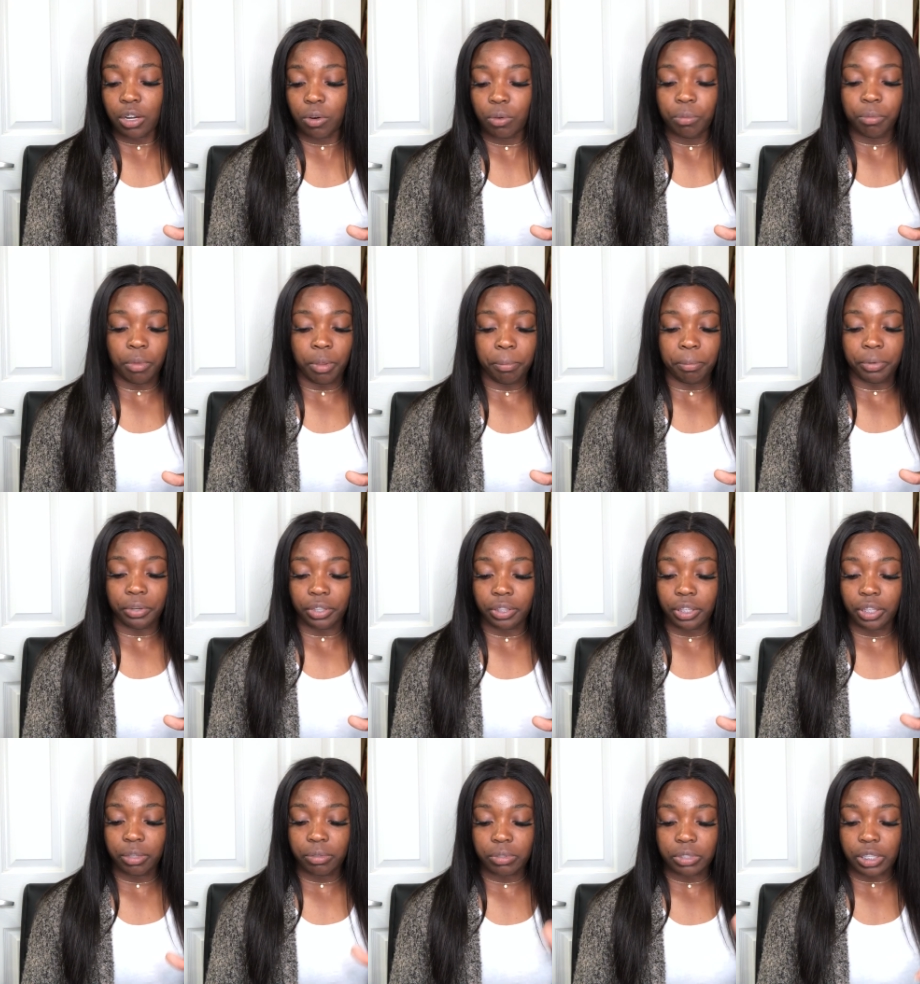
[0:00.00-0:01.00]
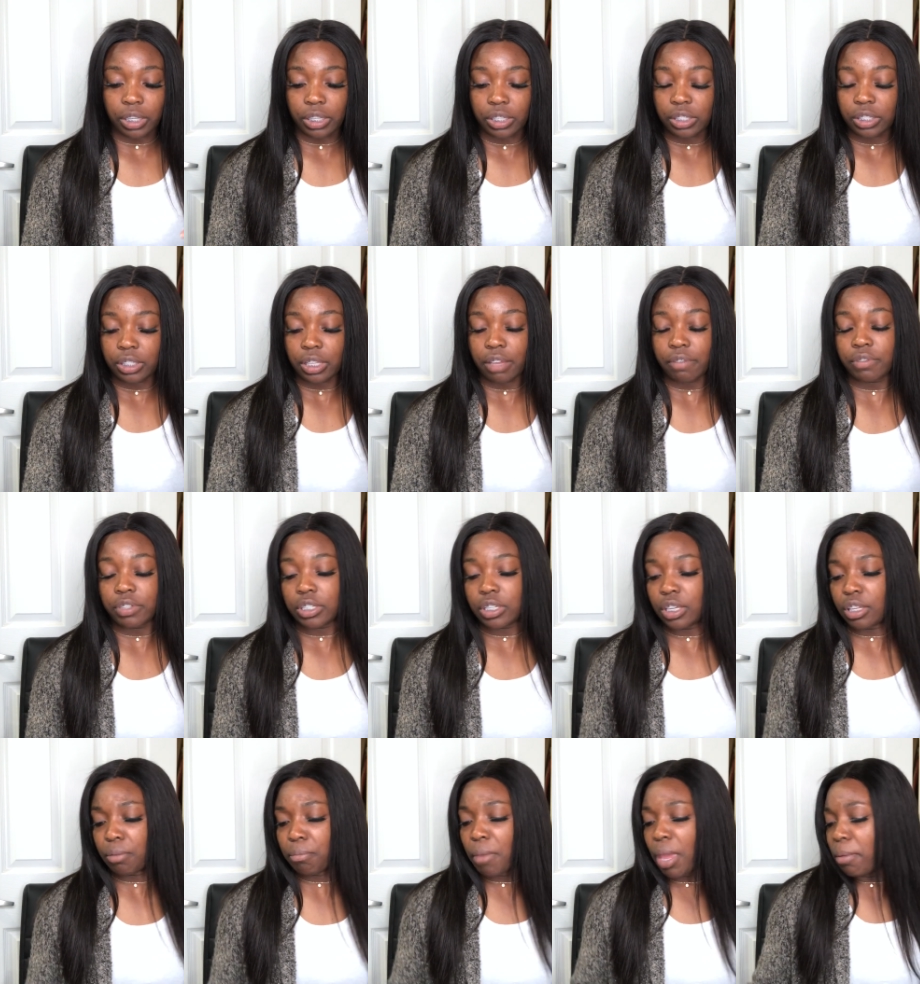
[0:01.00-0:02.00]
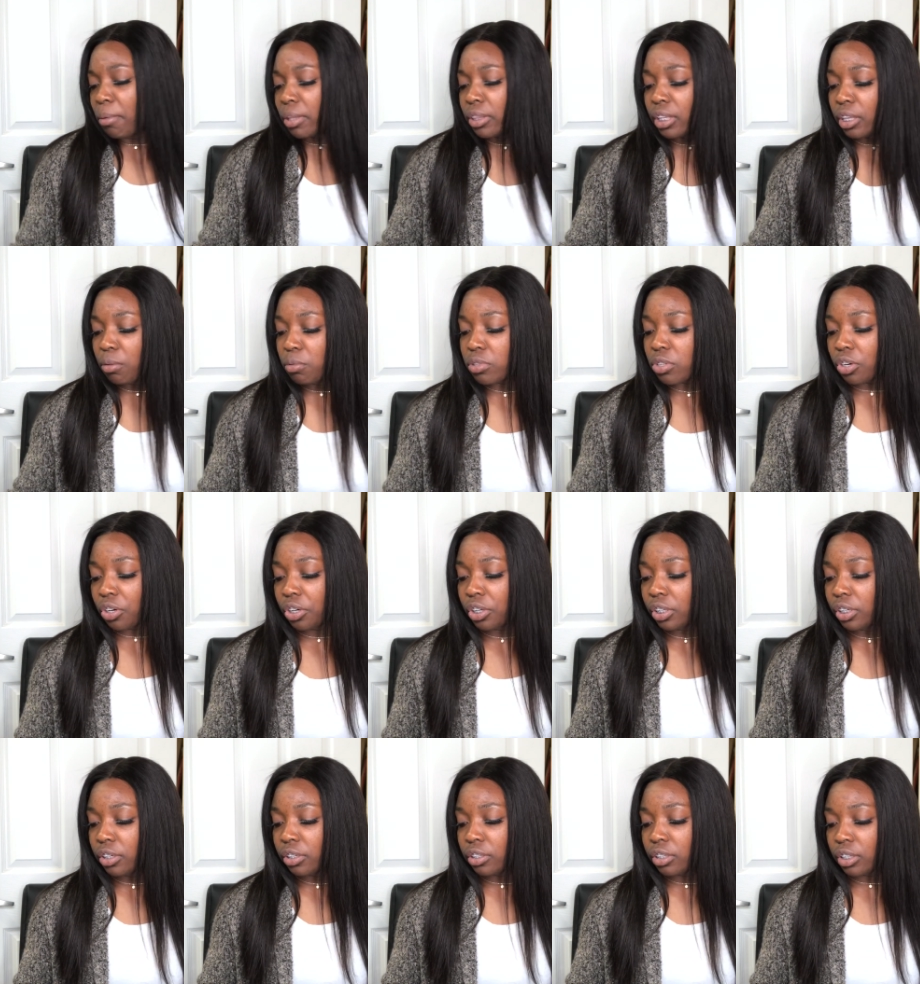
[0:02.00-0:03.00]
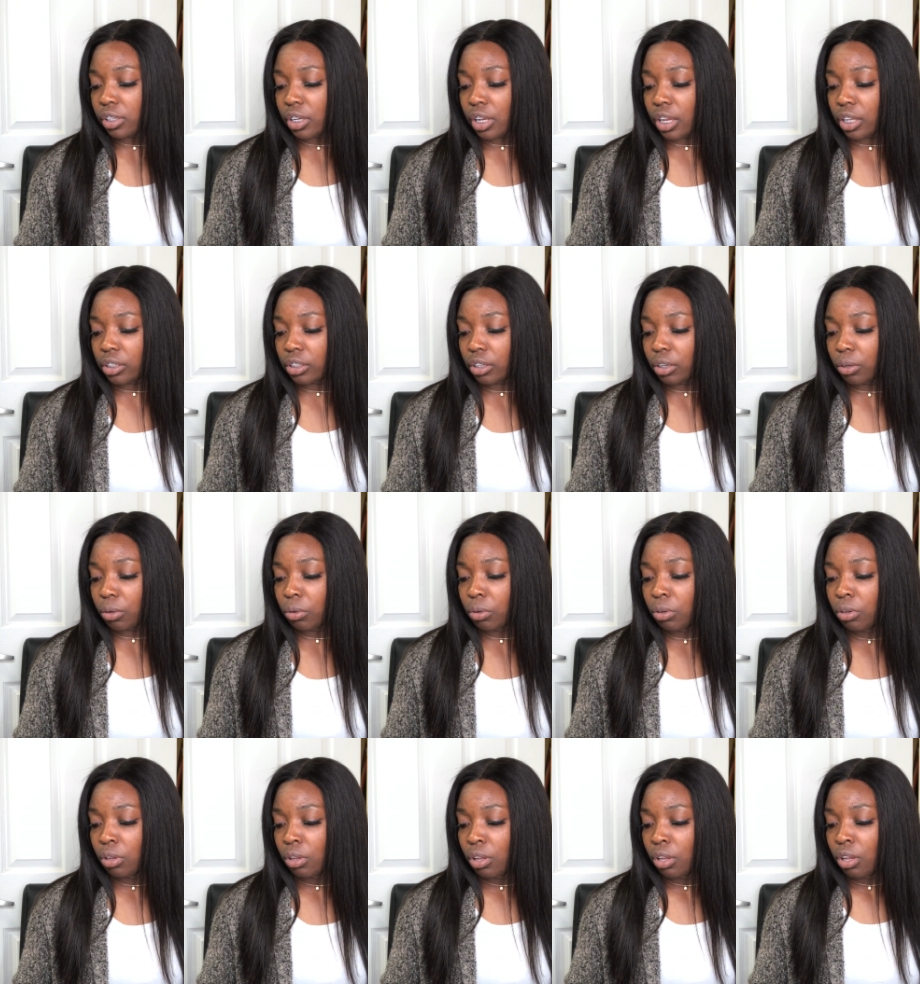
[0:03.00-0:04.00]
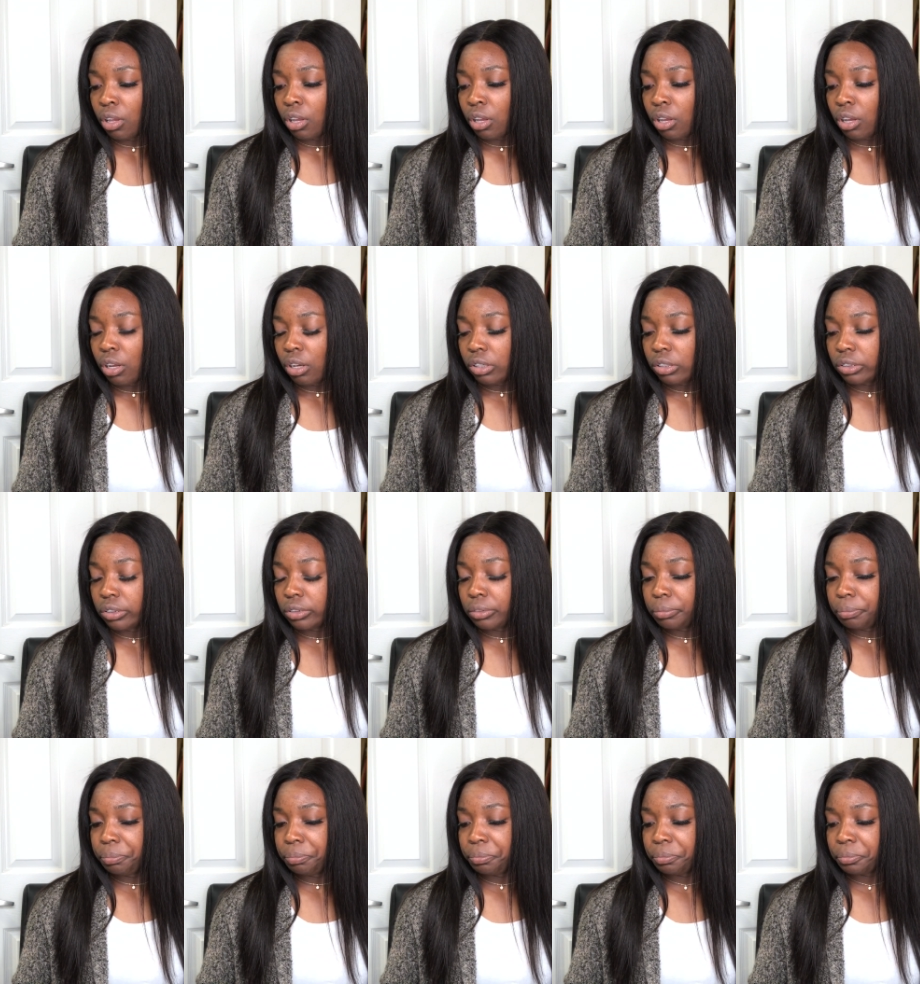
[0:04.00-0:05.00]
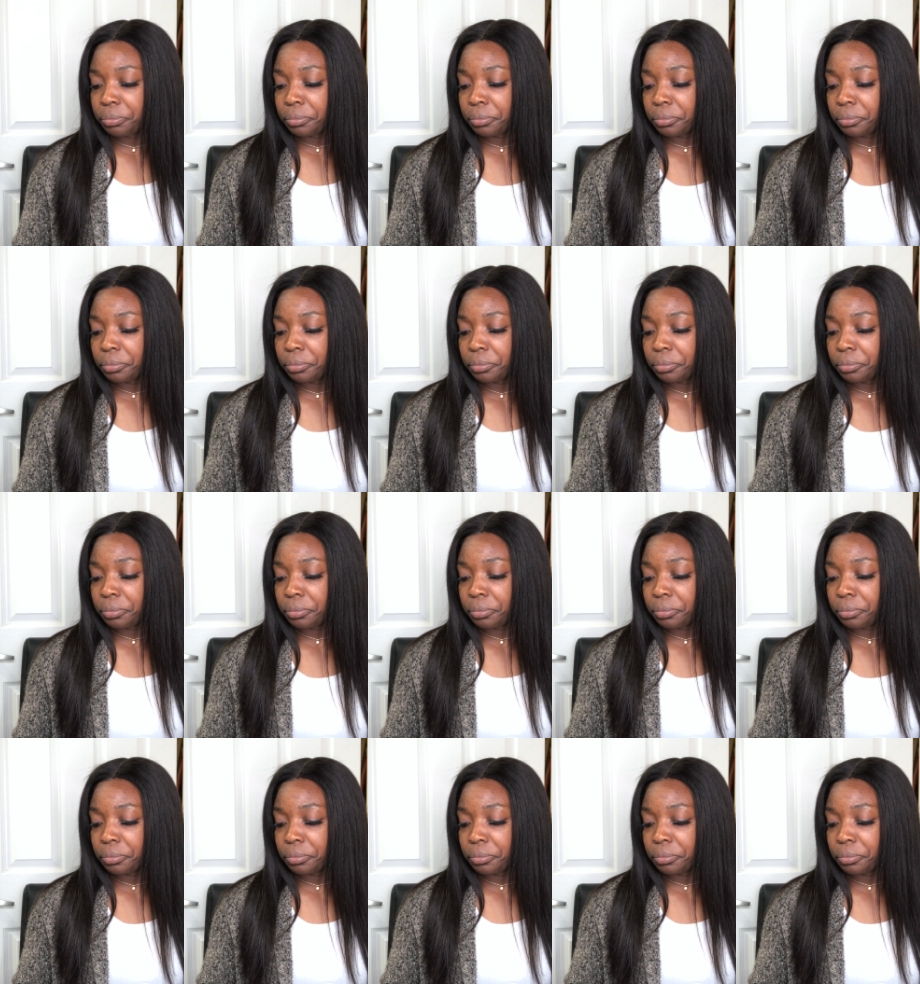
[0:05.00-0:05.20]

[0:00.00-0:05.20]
I don't remember. I think it was like 17. Maybe I think it was earlier than that though. Um